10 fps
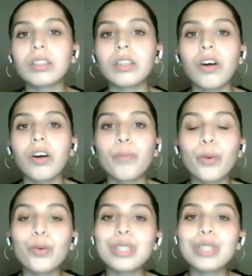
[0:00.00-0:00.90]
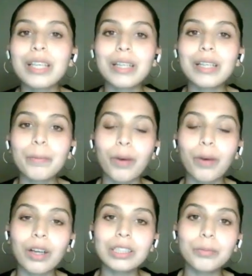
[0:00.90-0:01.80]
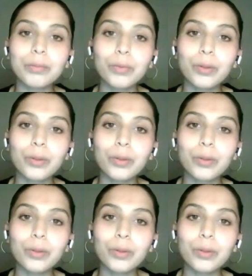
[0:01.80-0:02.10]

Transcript: of postpartum